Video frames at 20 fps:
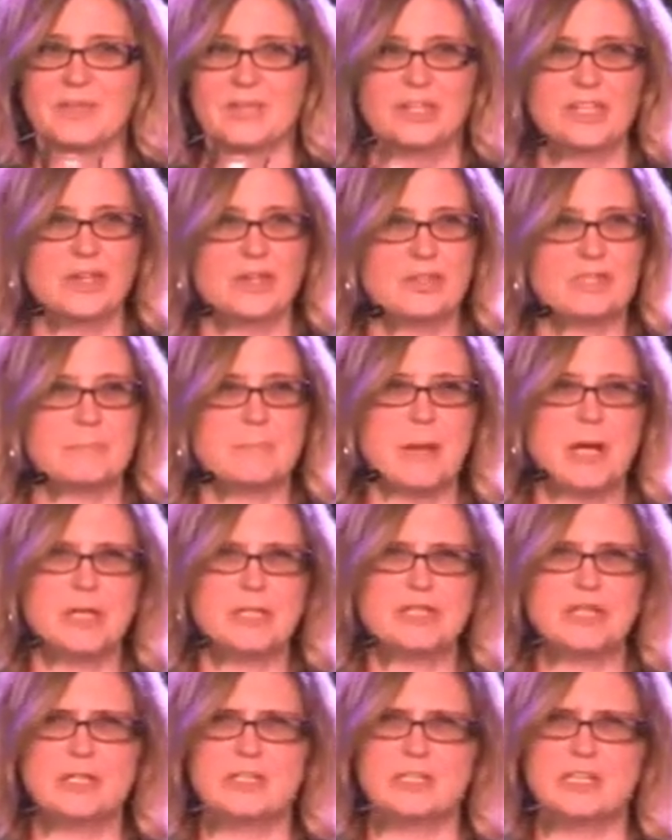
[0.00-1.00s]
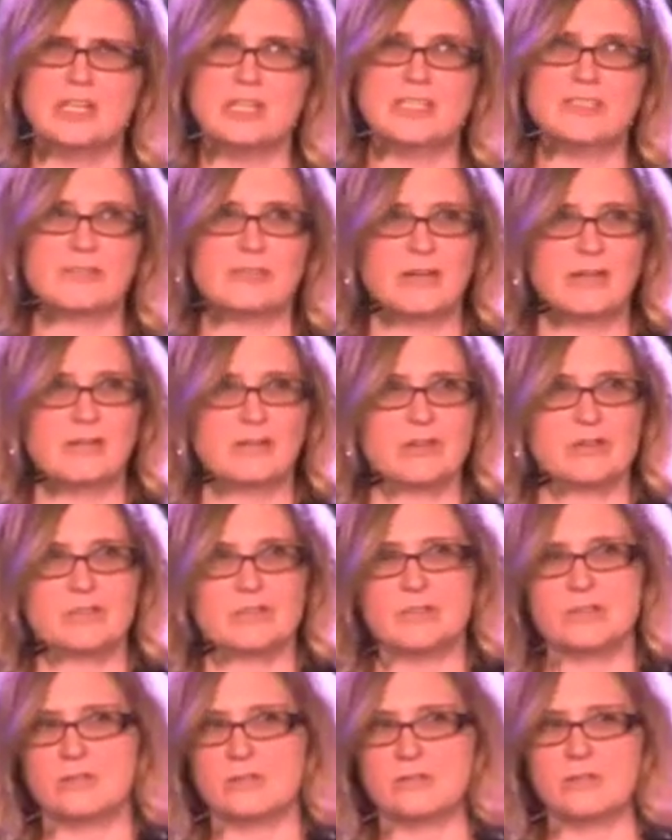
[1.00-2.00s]
You know, those Belgian yeast
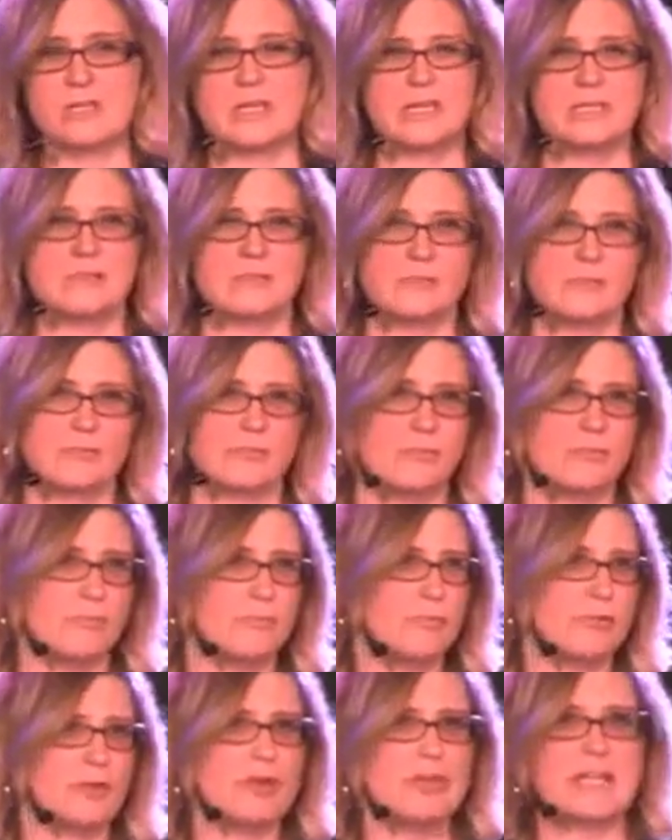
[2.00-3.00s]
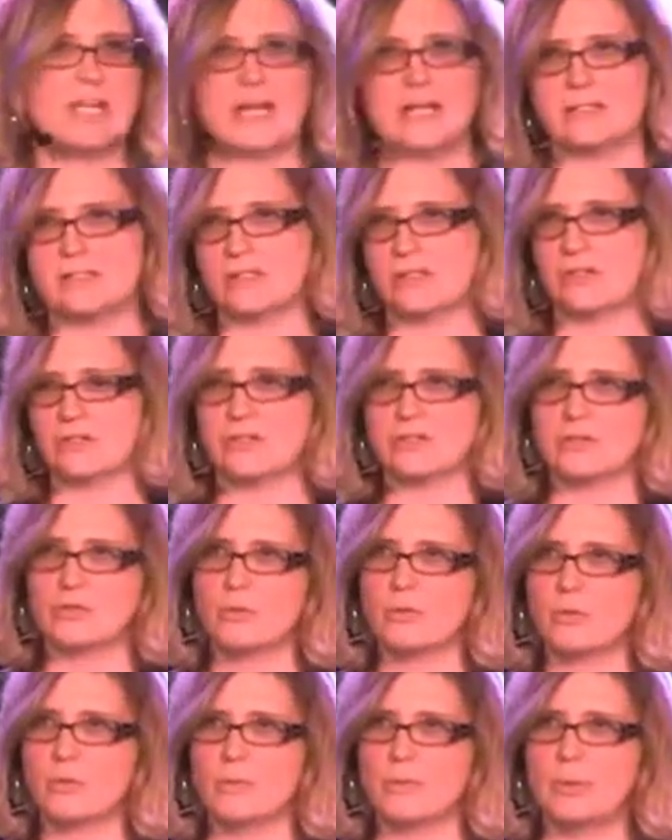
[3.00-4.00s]
flavors, it's fruity esters.
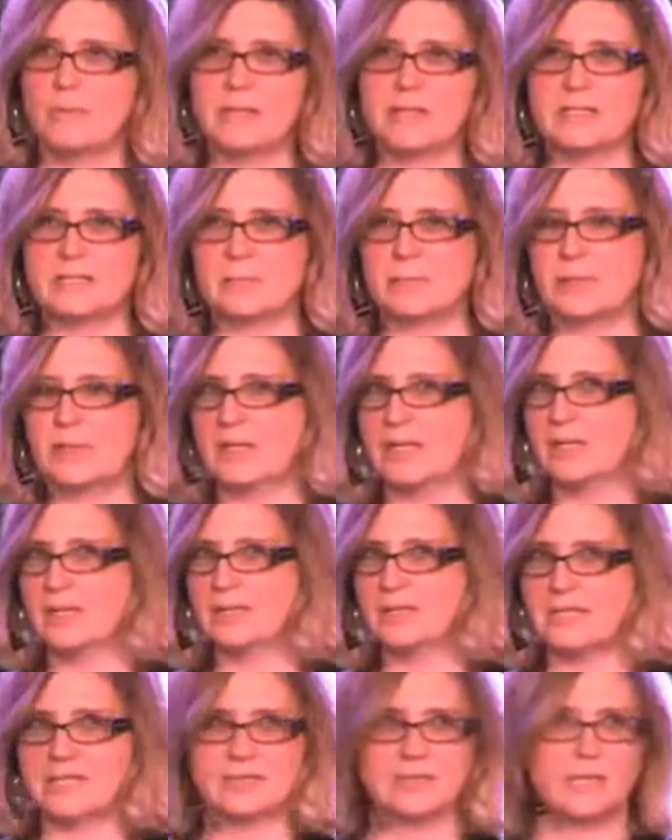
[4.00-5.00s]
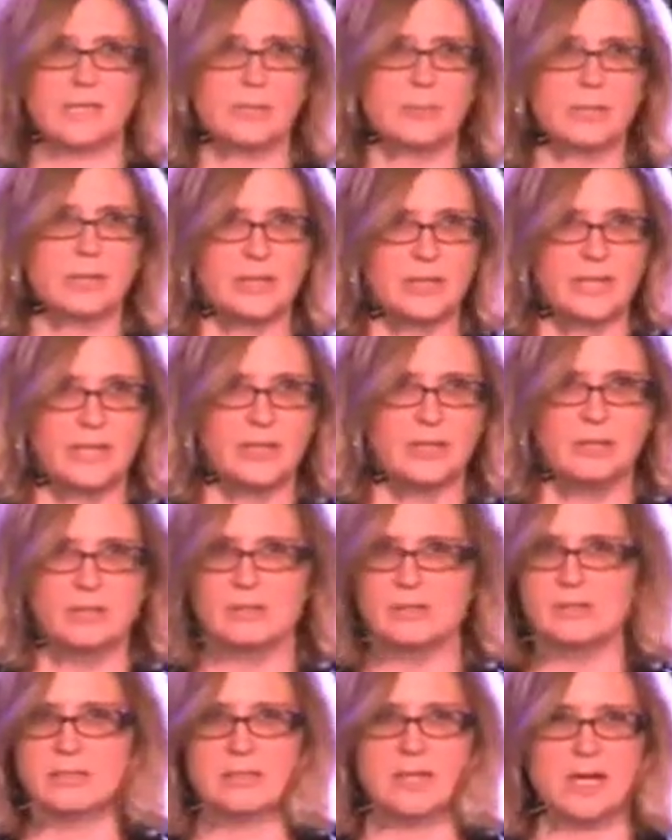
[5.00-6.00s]
So what makes a banana taste like a banana
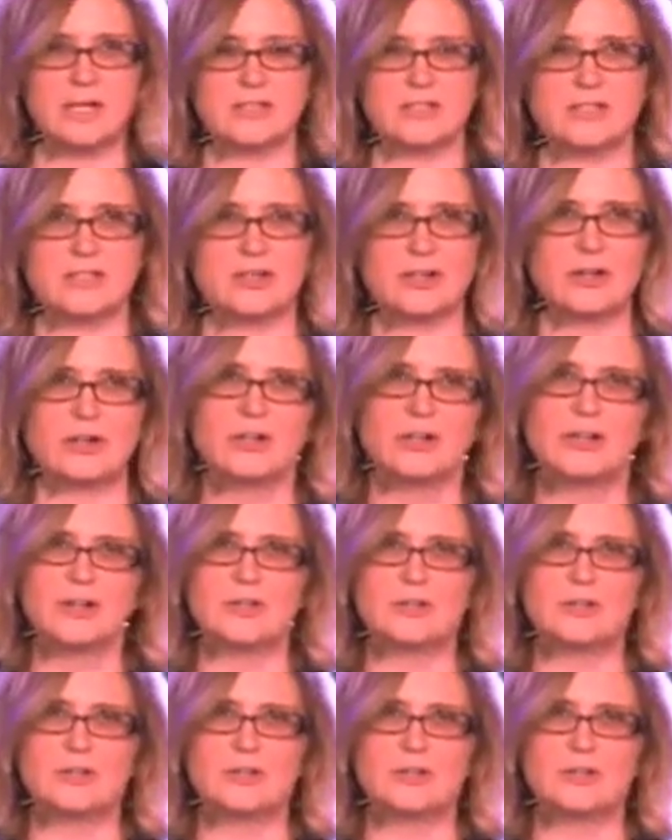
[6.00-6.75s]
is an ester.